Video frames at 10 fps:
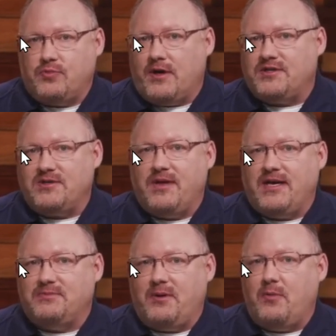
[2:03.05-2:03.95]
What are some
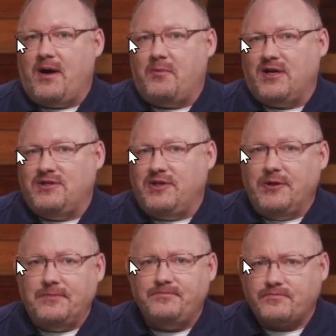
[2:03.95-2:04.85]
things that we want to
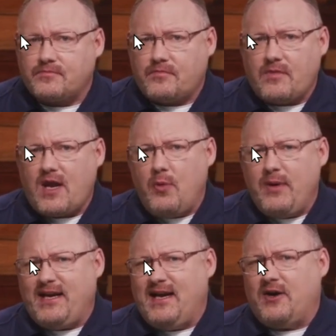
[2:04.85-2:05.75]
do?
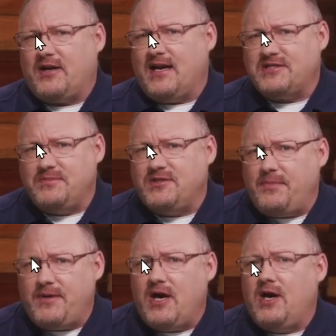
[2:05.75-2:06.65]
We can get our custom
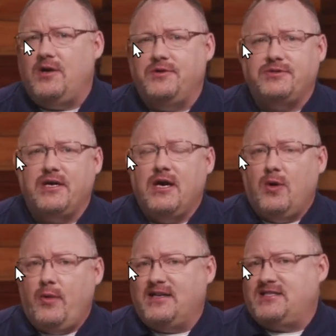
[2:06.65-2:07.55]
GPOs,
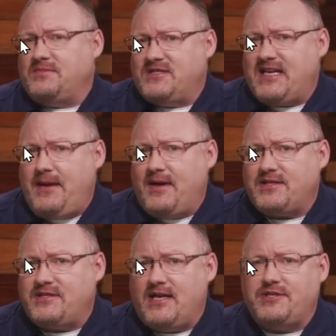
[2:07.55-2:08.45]
we get some schema
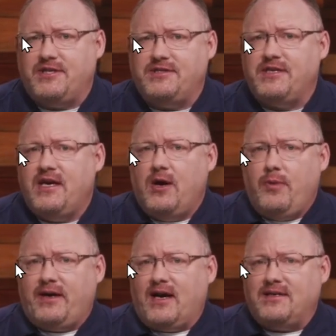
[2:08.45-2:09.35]
extensions,
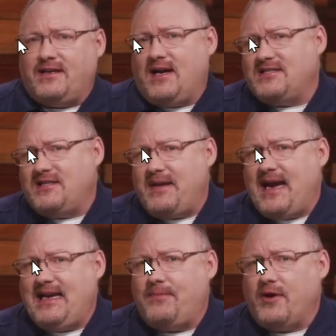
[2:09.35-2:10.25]
we custom
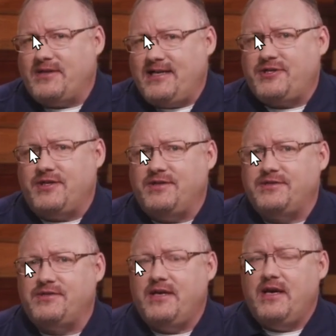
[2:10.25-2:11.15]
AD
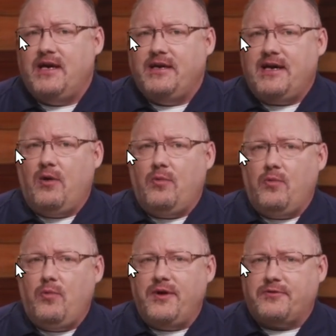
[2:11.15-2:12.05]
partitions. Now,
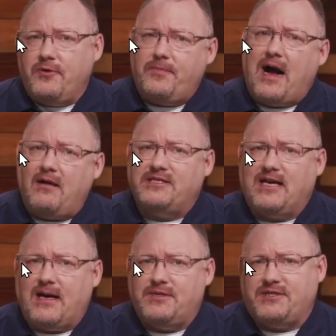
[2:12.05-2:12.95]
with group
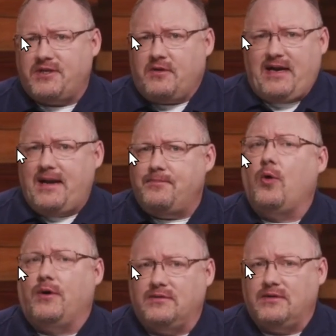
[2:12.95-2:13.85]
policy objects, they're
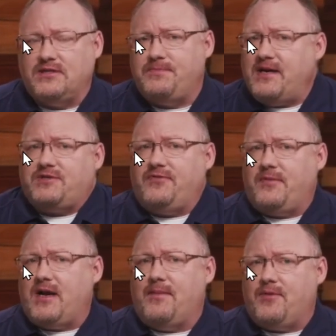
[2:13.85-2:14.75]
important, especially
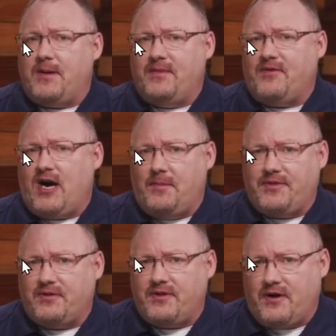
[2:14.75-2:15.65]
from an on-prem
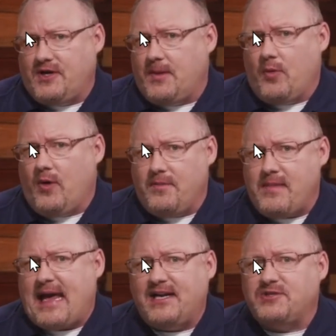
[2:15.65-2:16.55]
environment. They're our number one
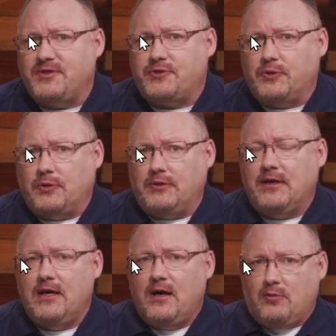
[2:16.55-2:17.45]
management
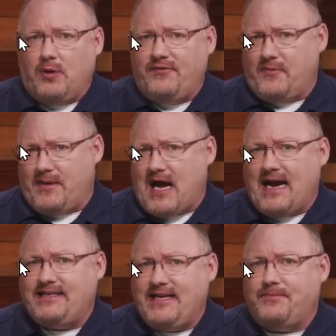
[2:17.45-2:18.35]
tool, really from an
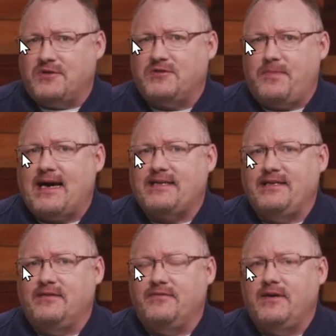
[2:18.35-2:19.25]
IT
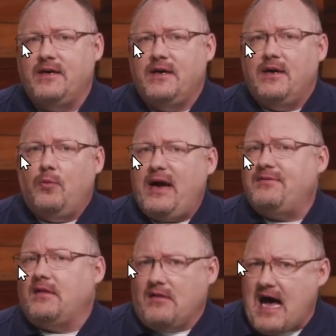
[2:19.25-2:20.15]
perspective. We
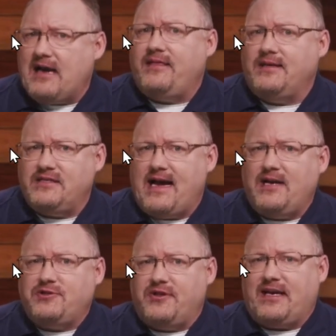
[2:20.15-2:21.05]
have a lot of things in
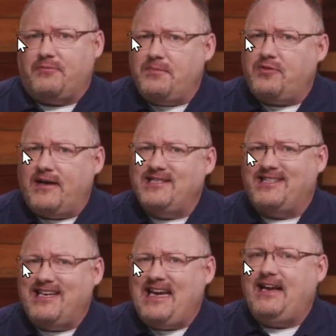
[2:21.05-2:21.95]
Azure that can replace
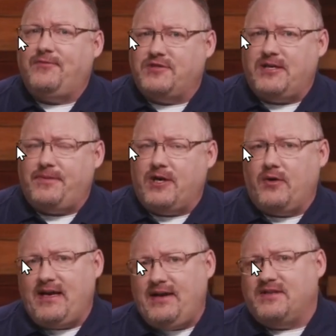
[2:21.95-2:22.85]
the need for
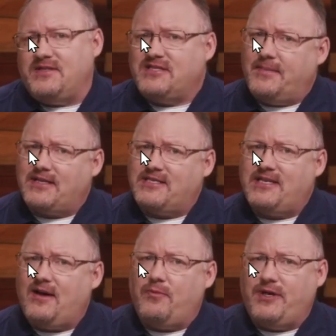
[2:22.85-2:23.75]
GPO, and even to some
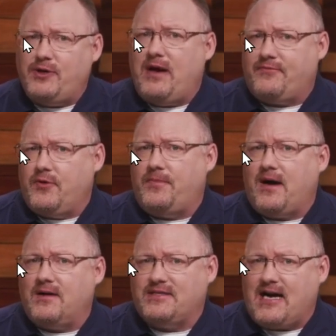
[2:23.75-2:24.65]
extent, we do have group
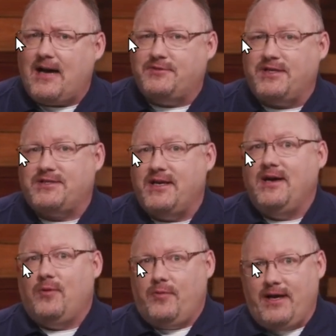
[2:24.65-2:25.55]
policy objects
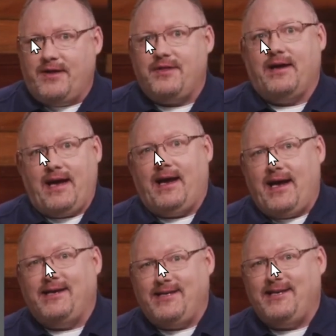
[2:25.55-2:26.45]
with
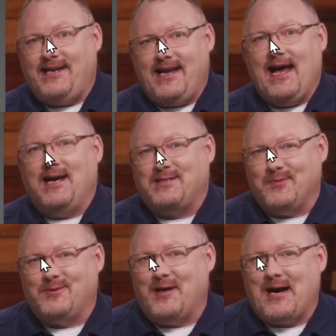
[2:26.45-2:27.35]
AADDS,
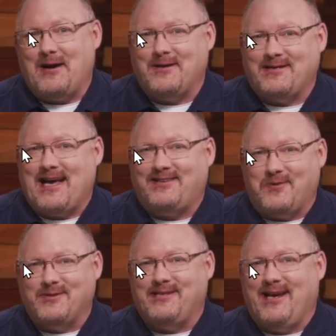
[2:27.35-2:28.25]
and we'll talk about that
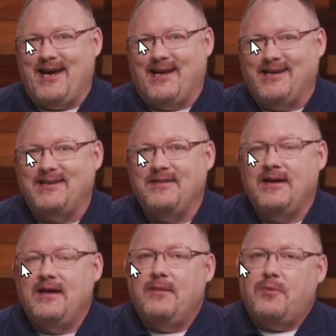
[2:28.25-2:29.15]
towards the end.
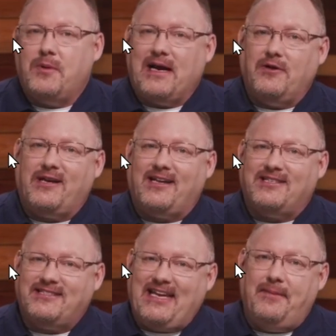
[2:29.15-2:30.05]
But when I look at
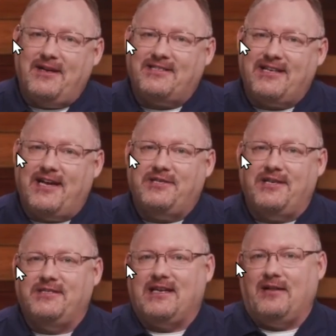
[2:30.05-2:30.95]
schema
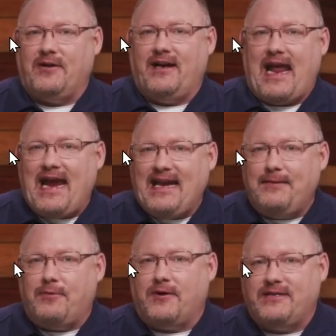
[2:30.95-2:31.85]
extensions and I look at
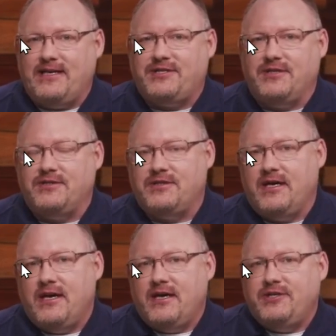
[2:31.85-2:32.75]
AD partitions,
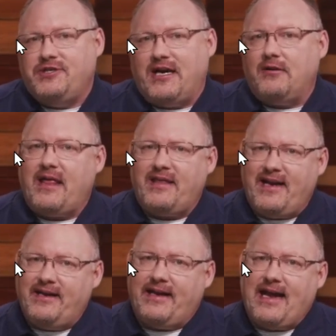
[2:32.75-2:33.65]
generally it
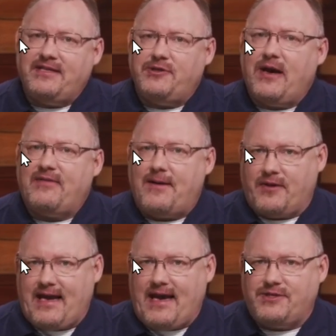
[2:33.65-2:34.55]
indicates you have
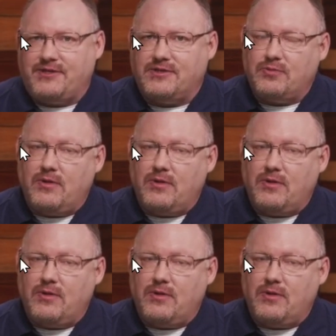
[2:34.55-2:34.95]
applications.